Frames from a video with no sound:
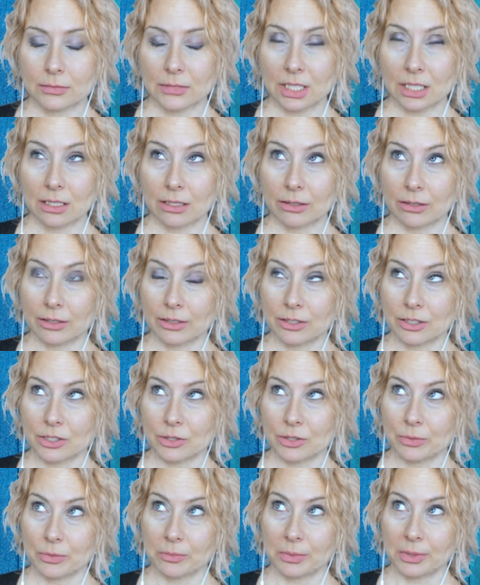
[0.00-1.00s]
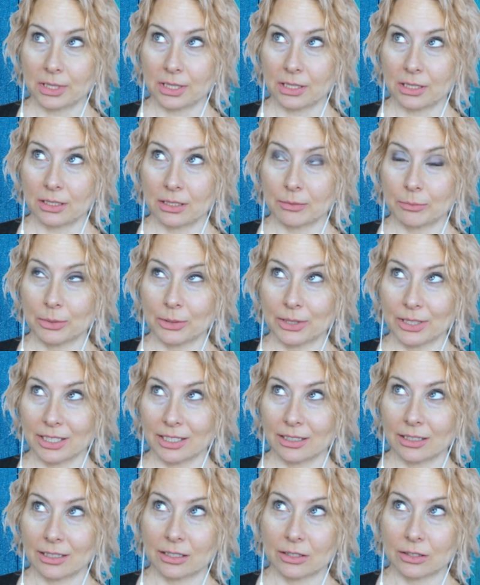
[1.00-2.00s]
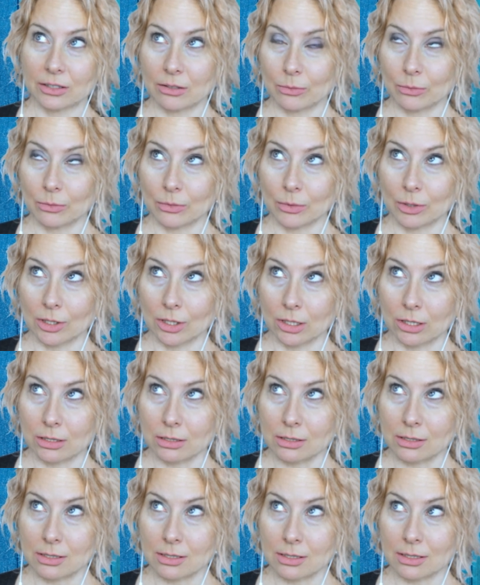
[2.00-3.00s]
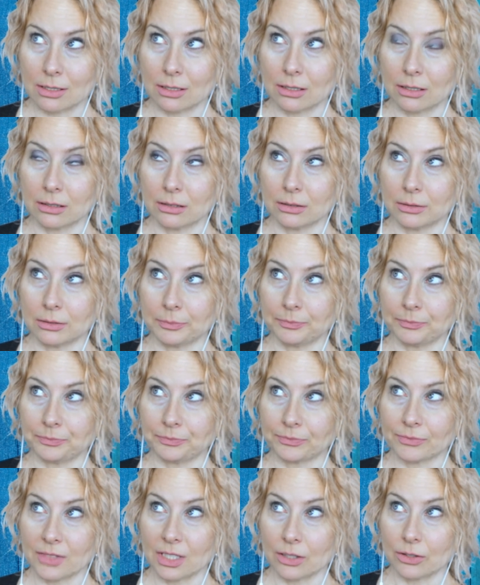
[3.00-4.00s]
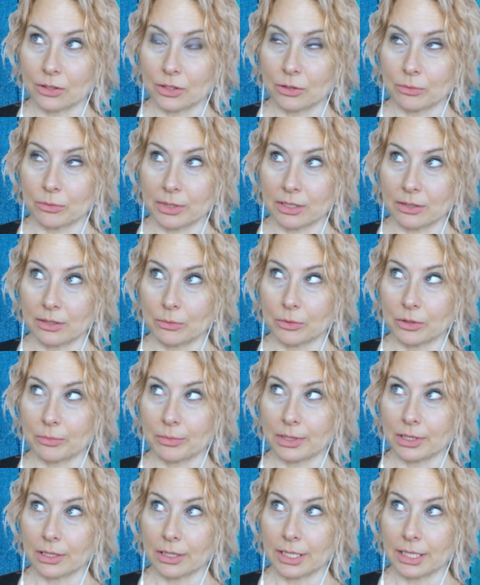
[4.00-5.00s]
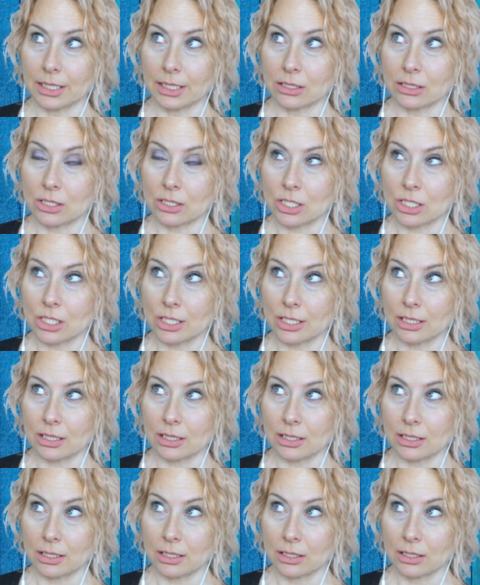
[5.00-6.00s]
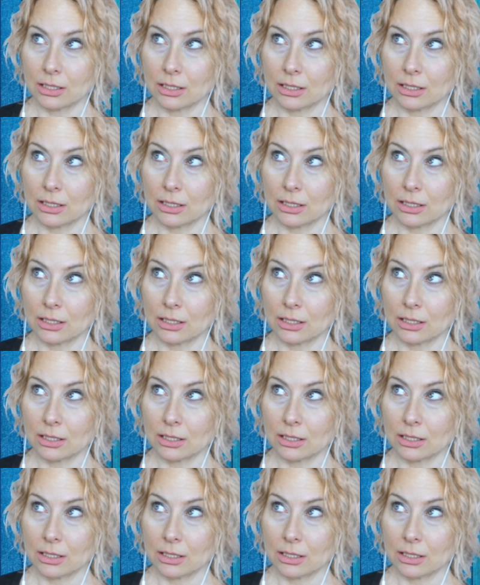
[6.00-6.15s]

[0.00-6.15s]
English would be putting it in words that are human would be like she